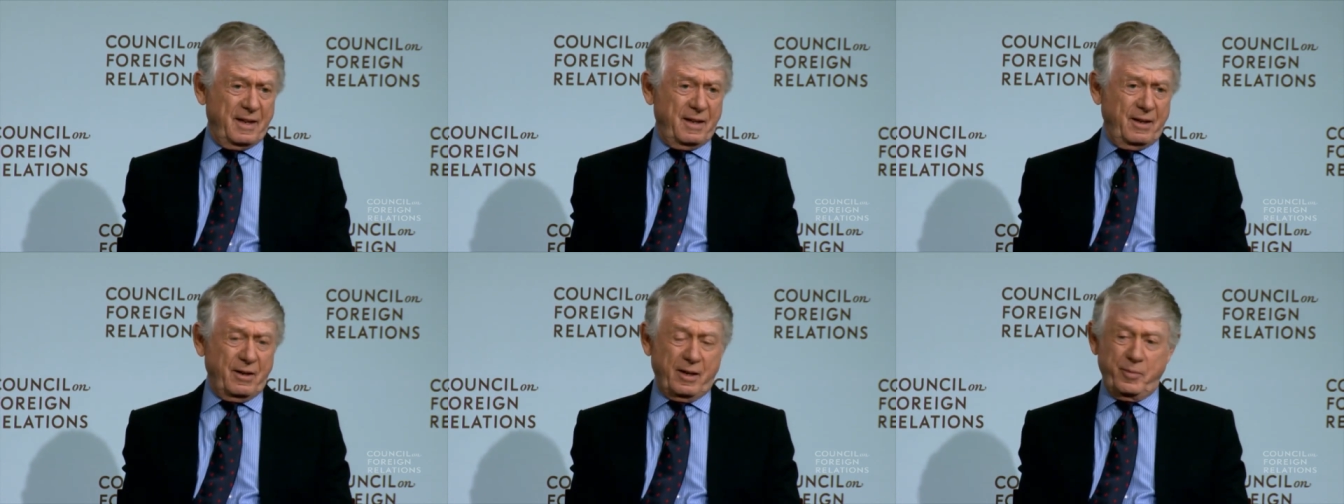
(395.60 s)

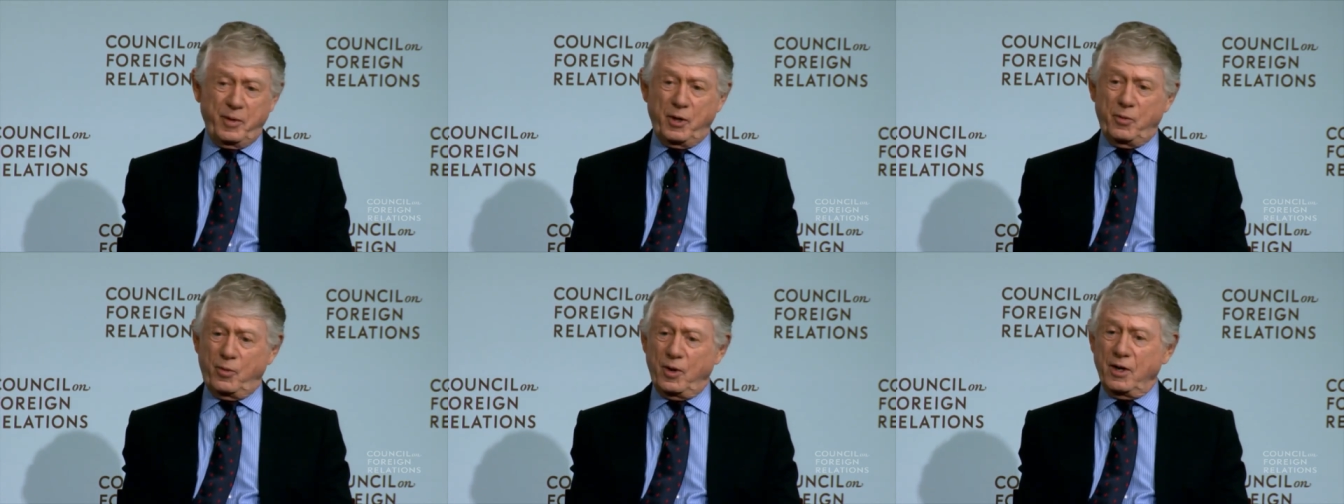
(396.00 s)
You know, I
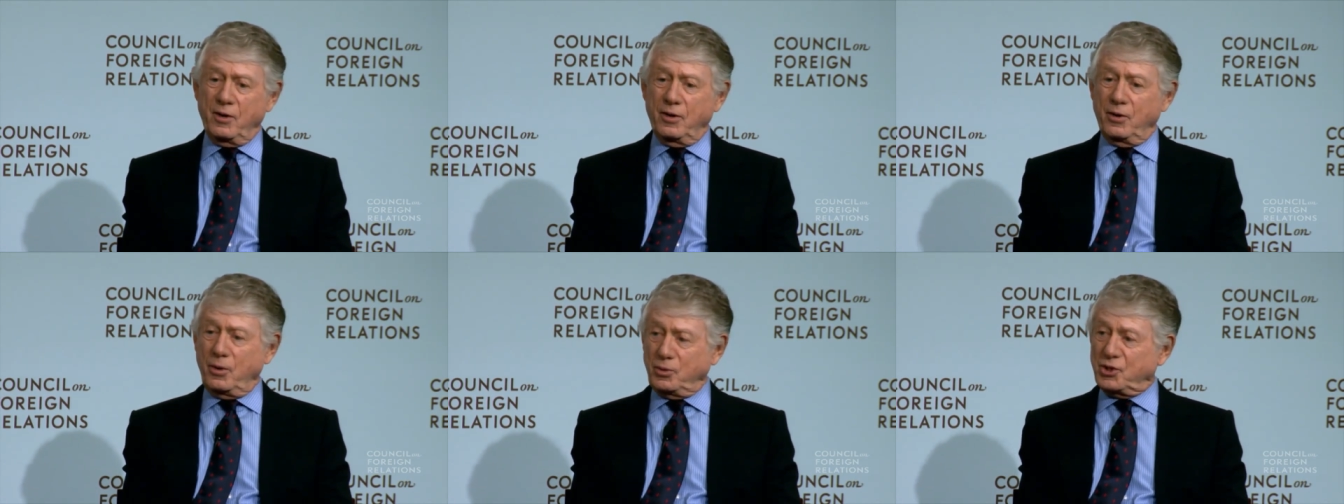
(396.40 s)
mean, we're
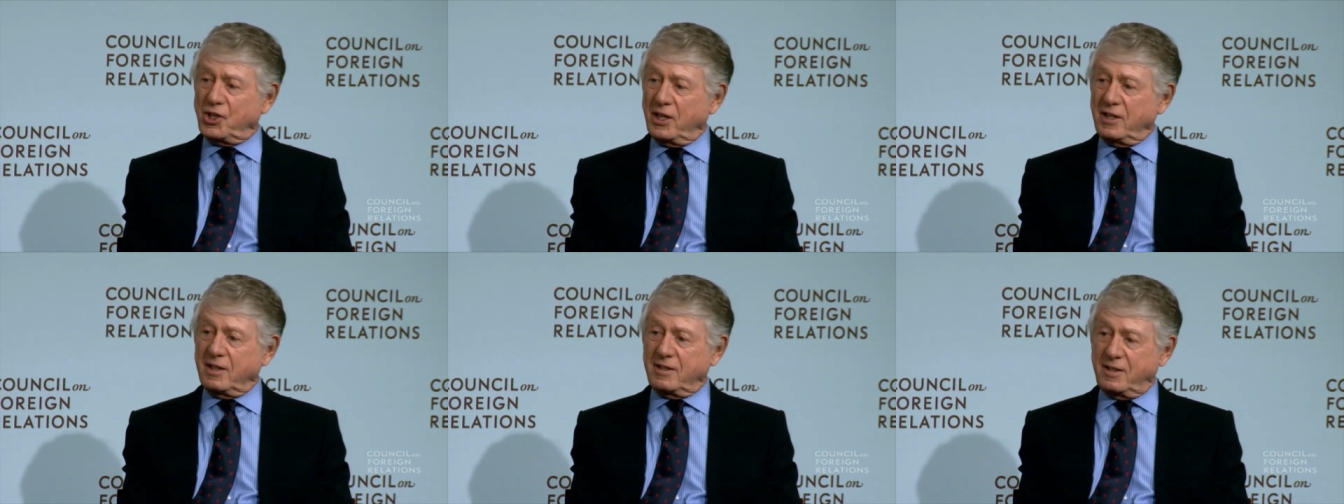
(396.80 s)

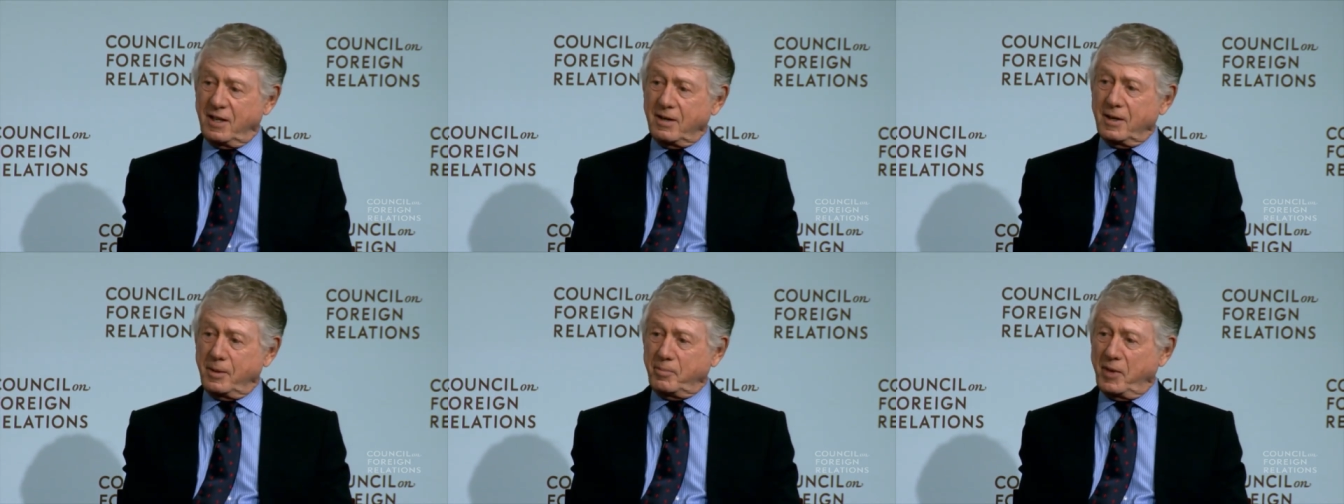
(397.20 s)
losing a
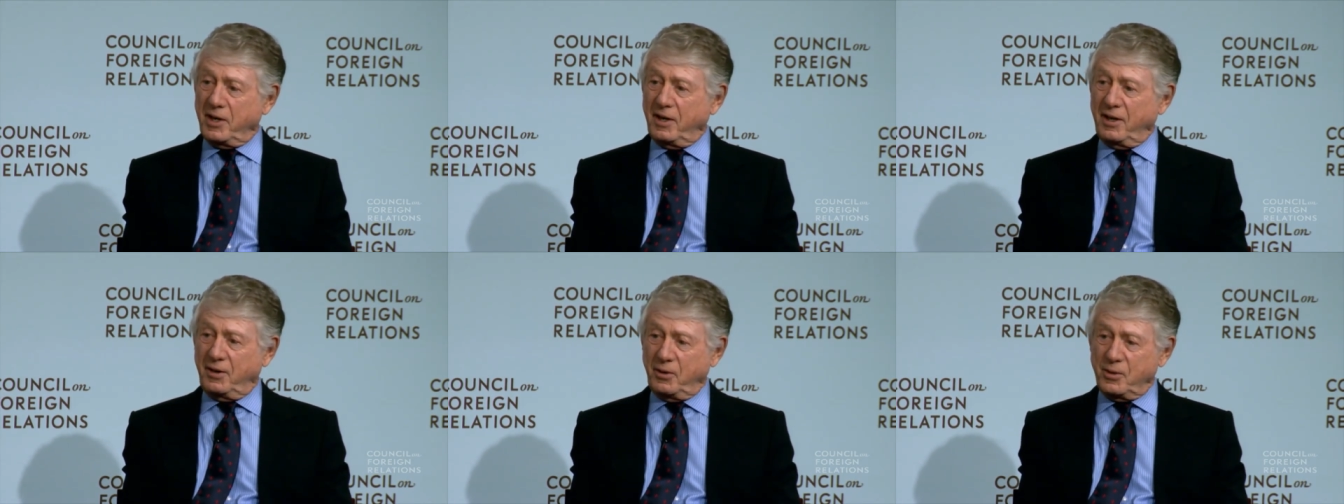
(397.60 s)
ton of
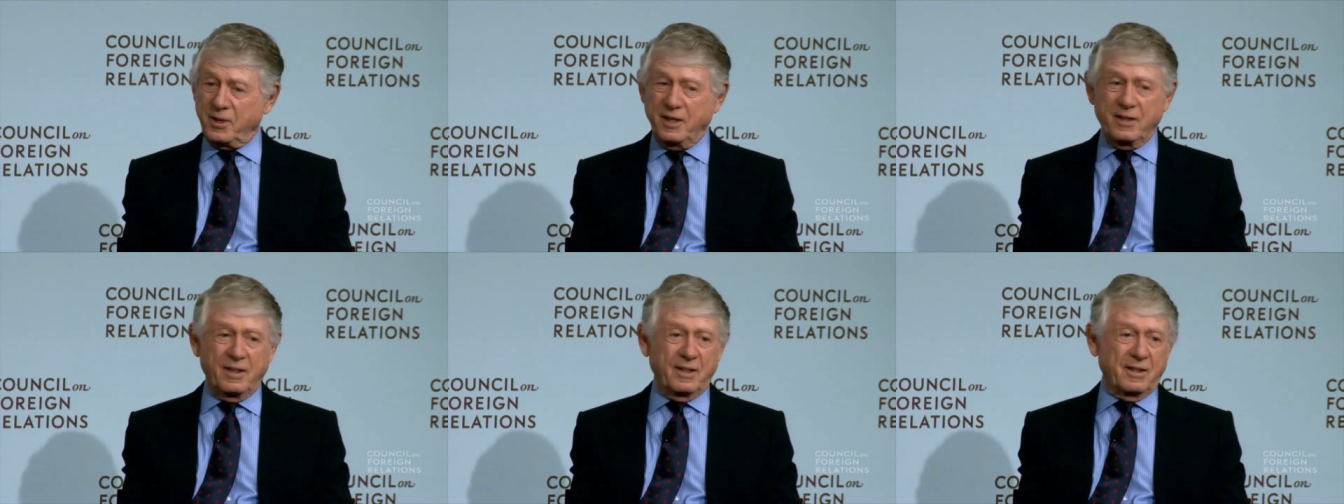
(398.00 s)
money
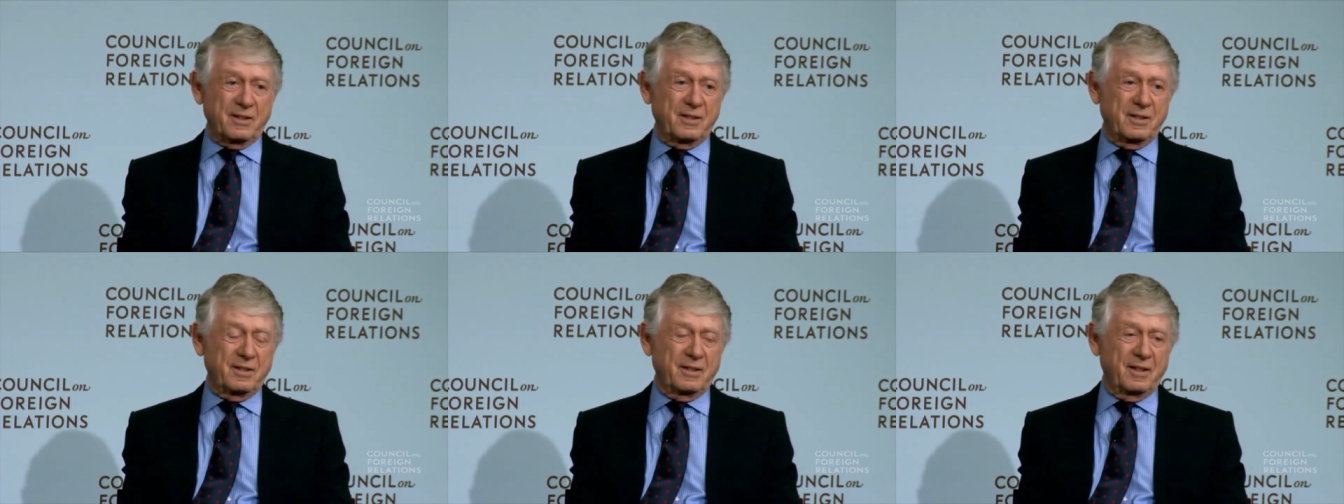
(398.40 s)
doing
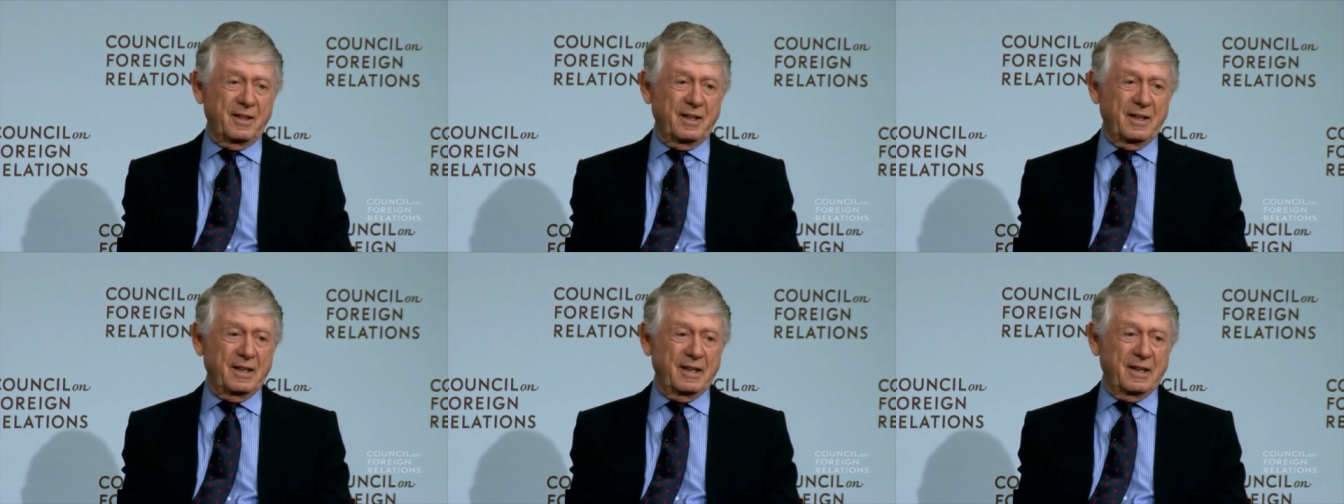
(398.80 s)

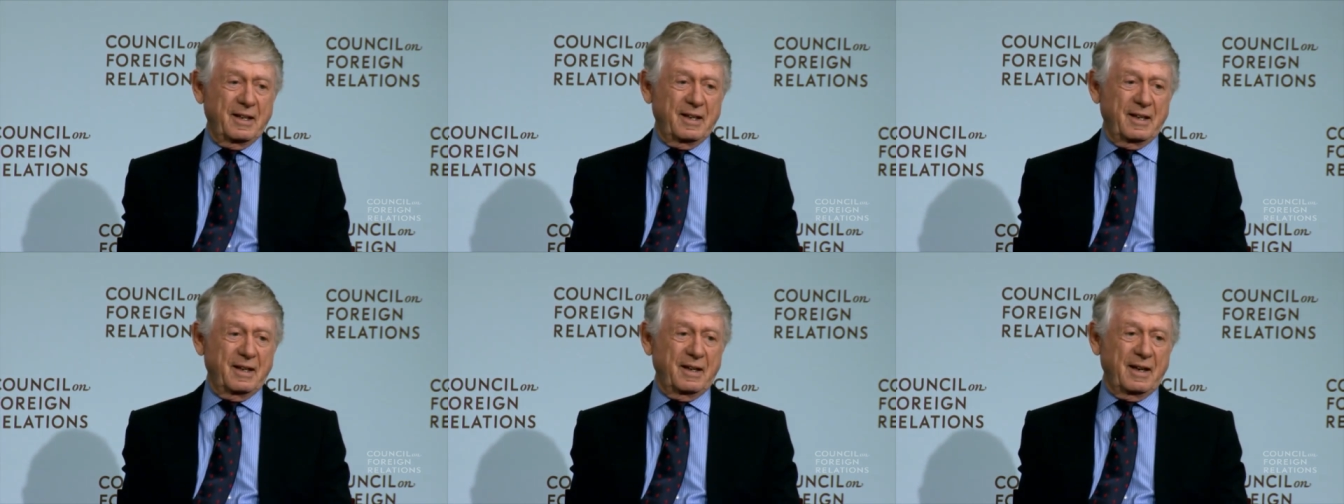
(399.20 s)

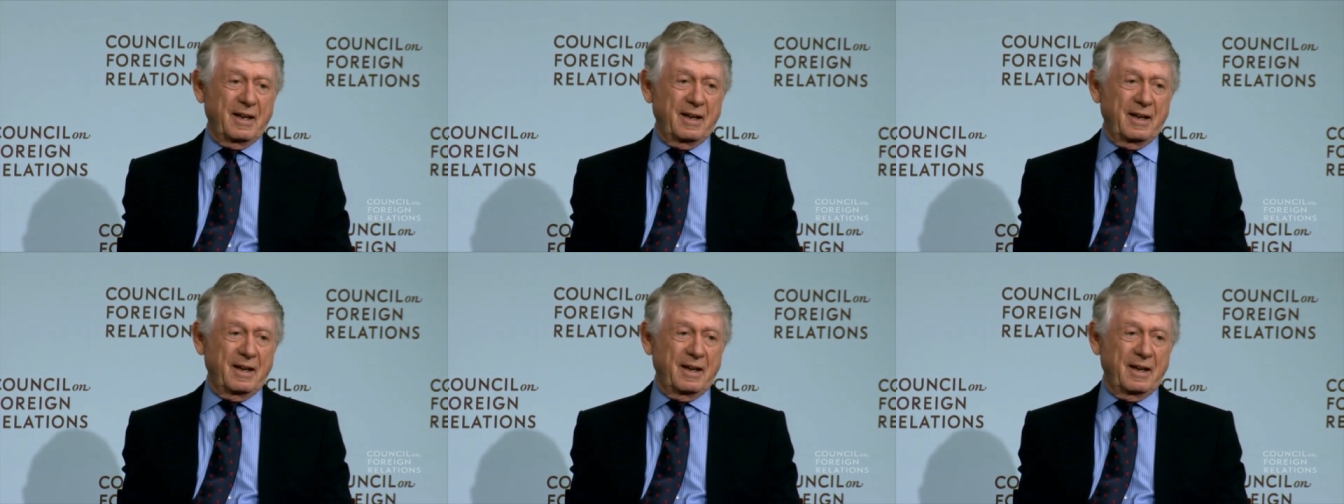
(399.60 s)
this.